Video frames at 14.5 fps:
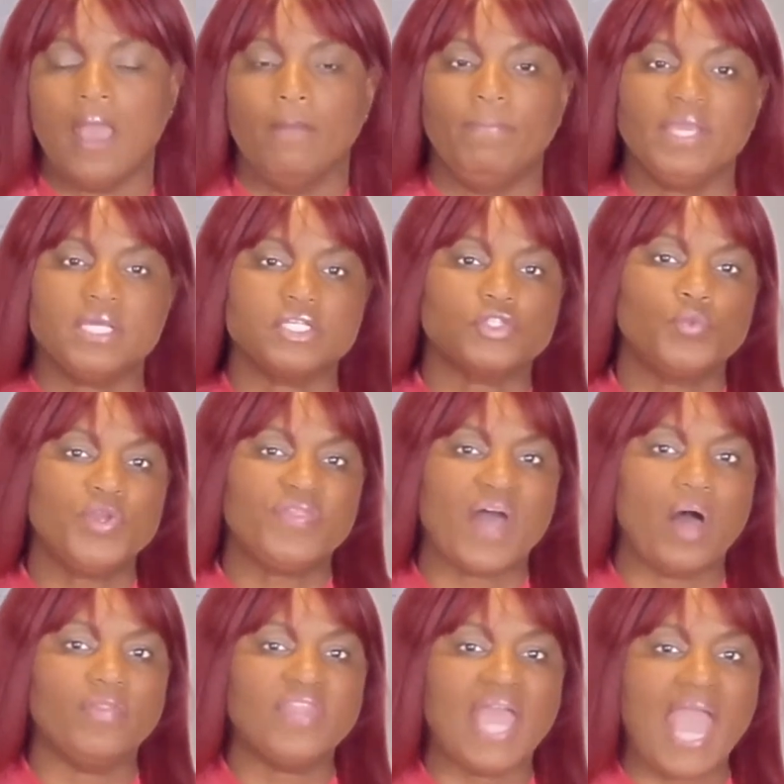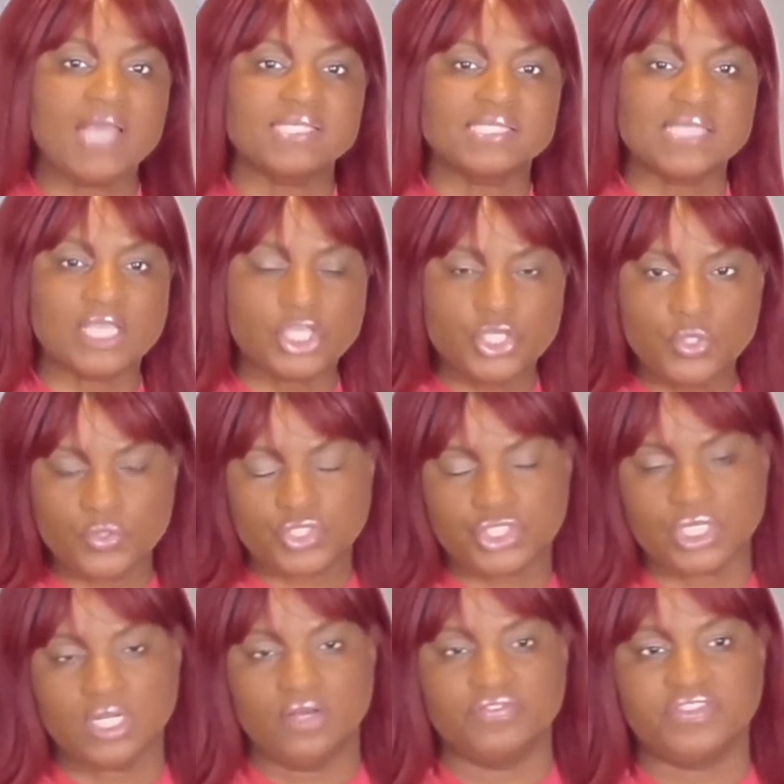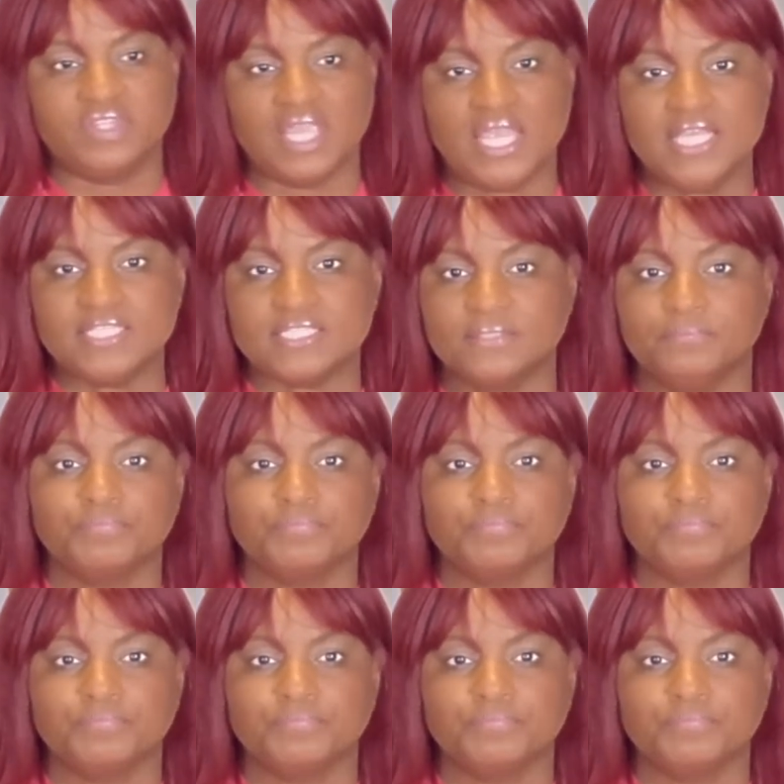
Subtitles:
because without the execution of things,